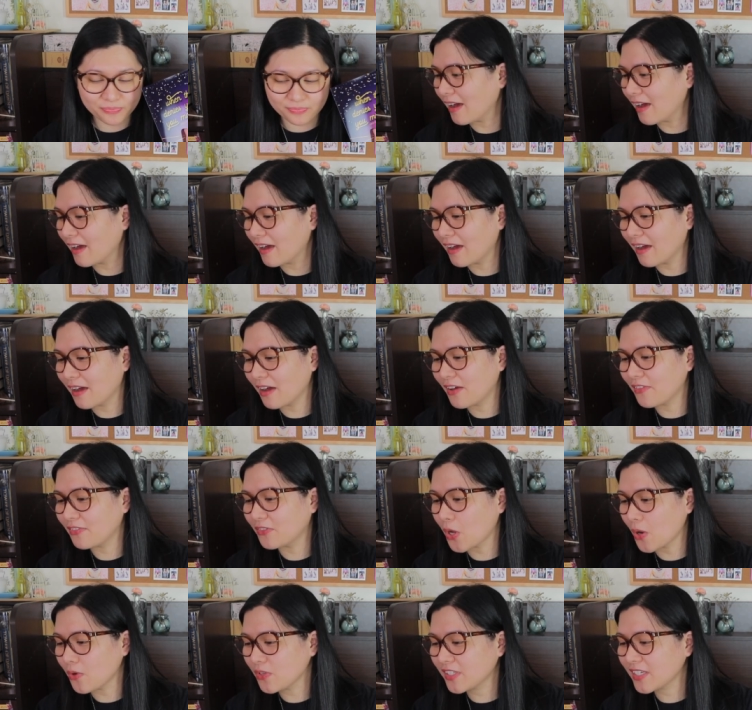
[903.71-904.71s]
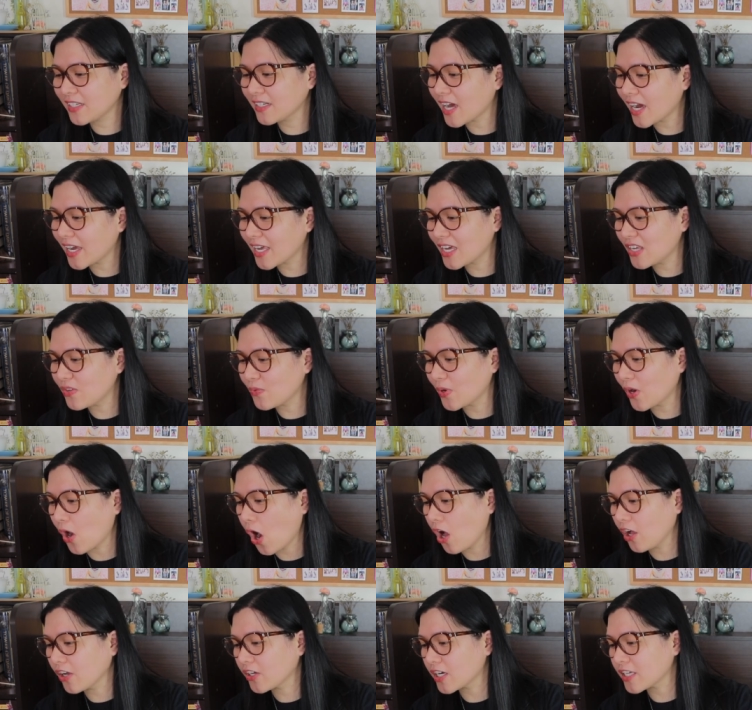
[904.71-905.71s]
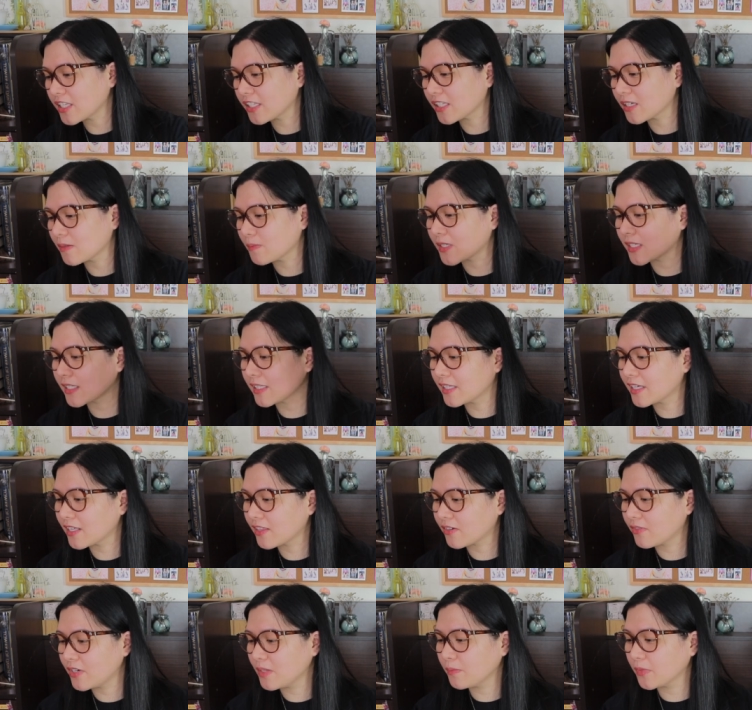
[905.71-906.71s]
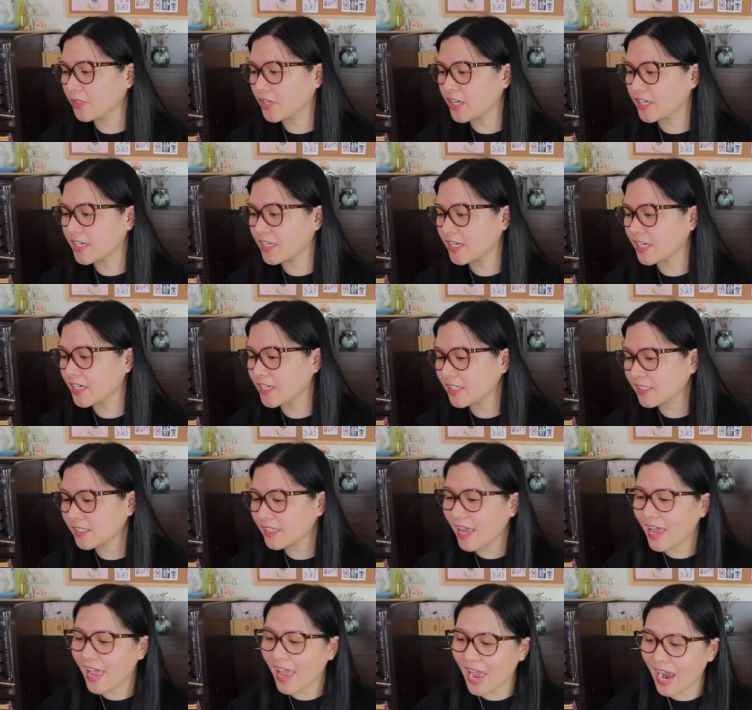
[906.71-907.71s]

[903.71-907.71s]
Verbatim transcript: Uh, don't deny it, we all got some Slytherin blood in us.